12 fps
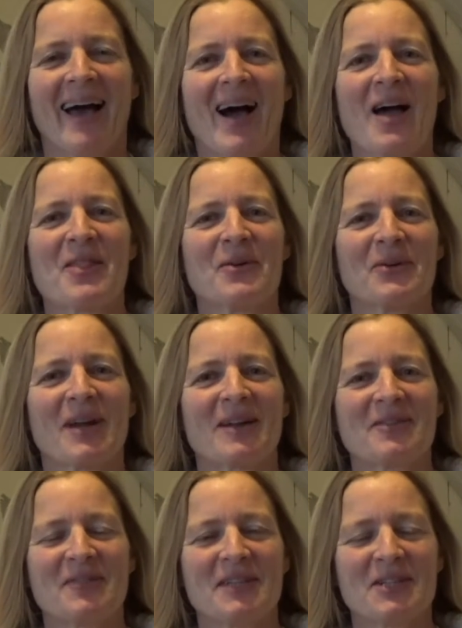I thought I'd
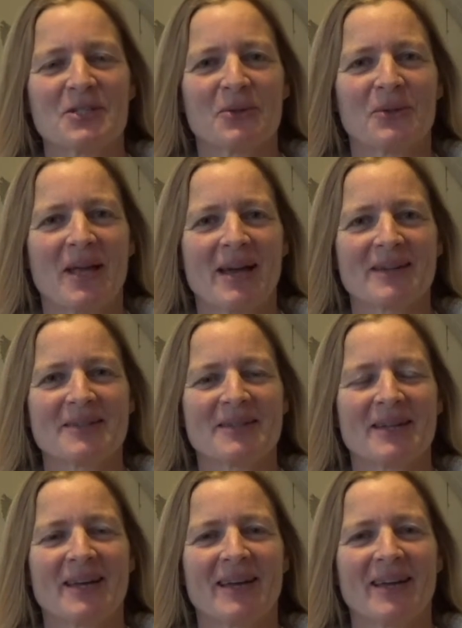finished all that,
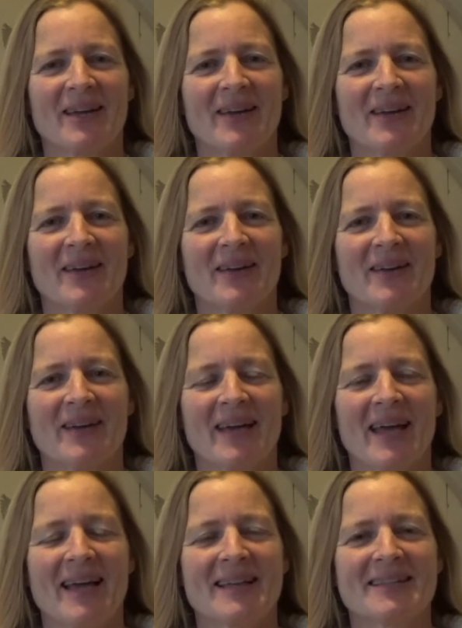
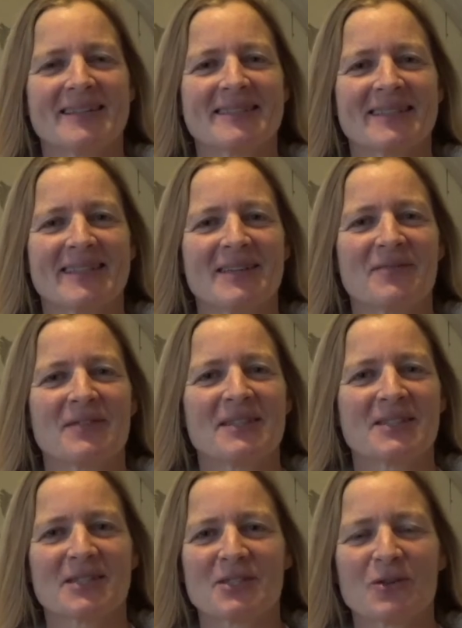and if
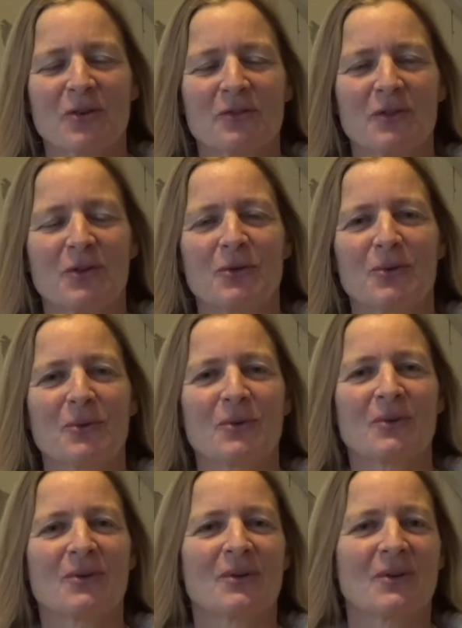this is not for
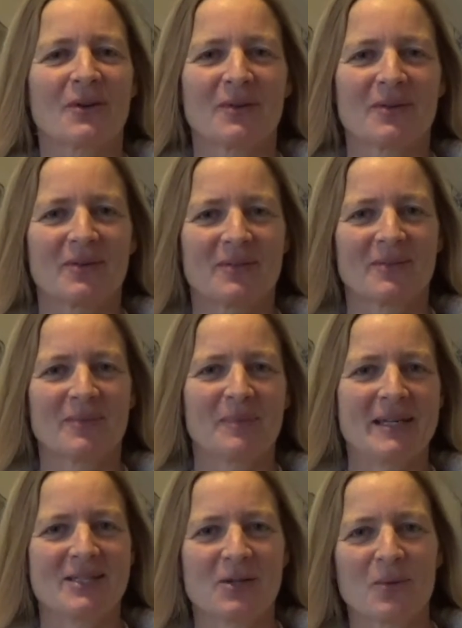you,
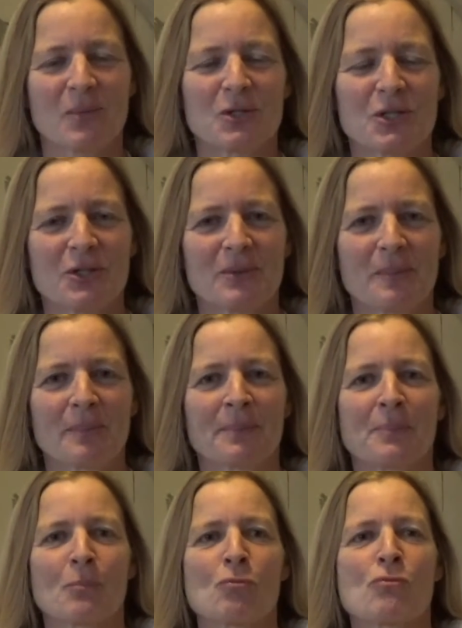please don't watch it.
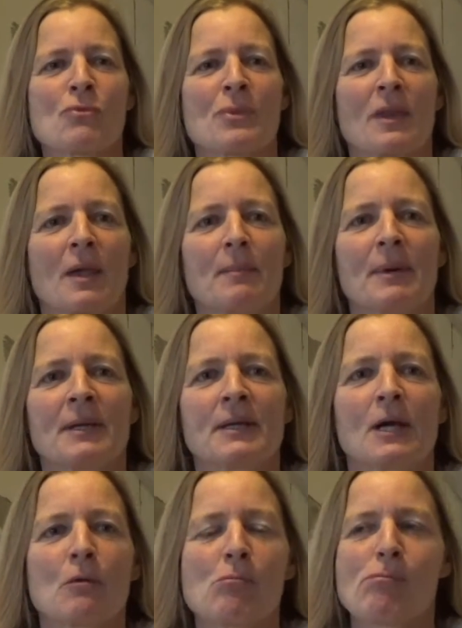But
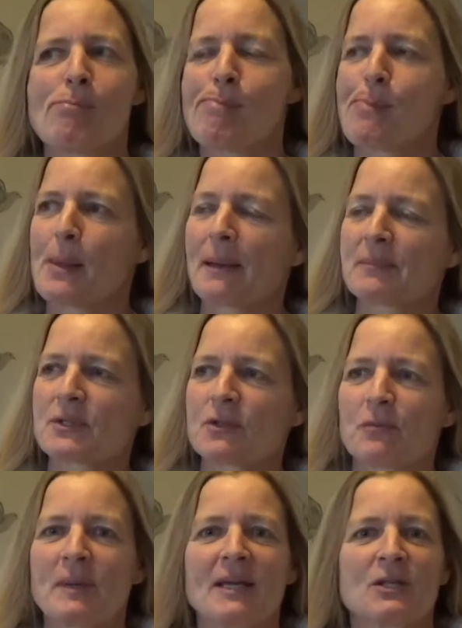I'm sort
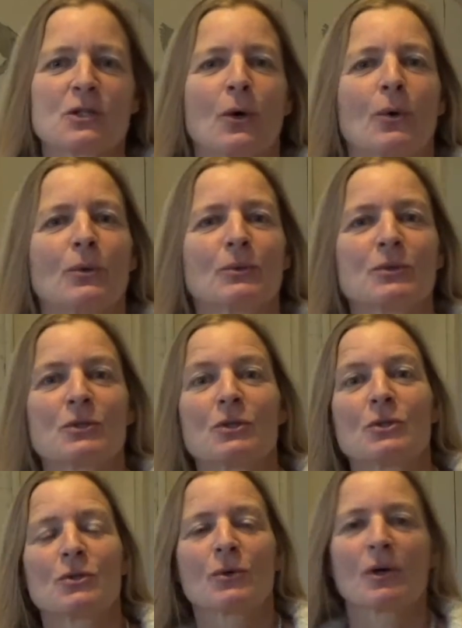of being told to
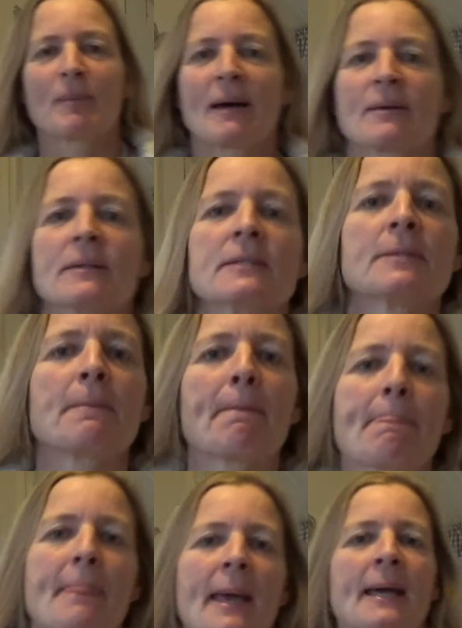talk about it,
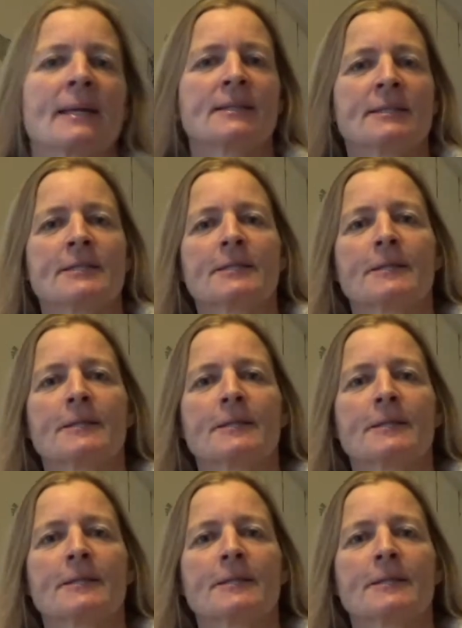and